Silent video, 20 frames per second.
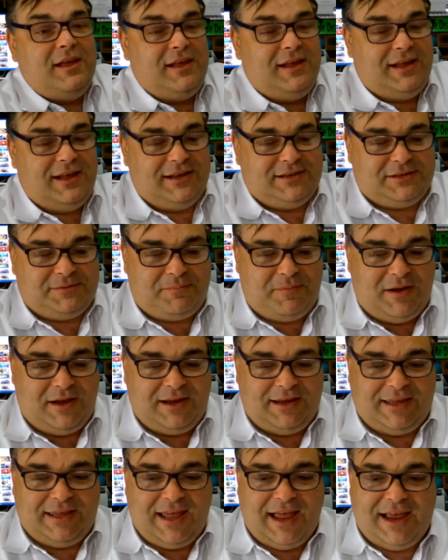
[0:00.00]
It's my
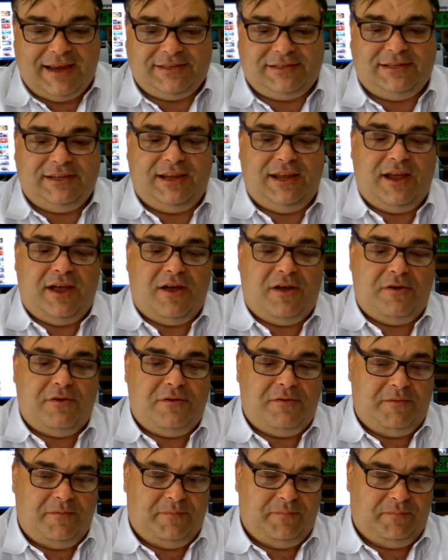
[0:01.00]

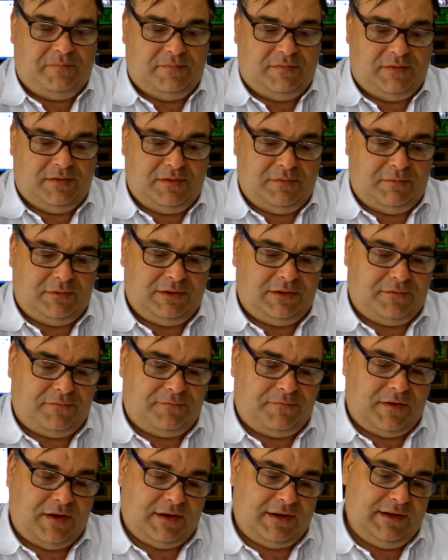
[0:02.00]
Casio. What the
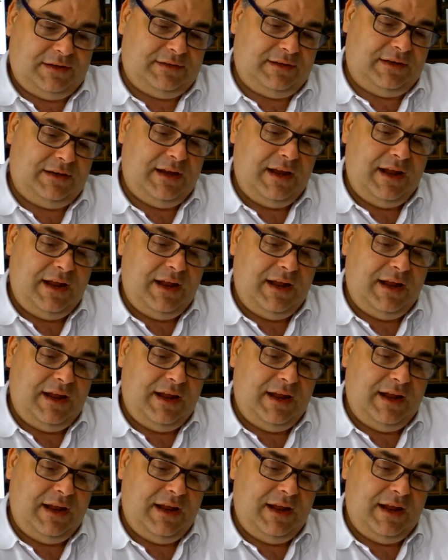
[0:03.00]
fuck is it?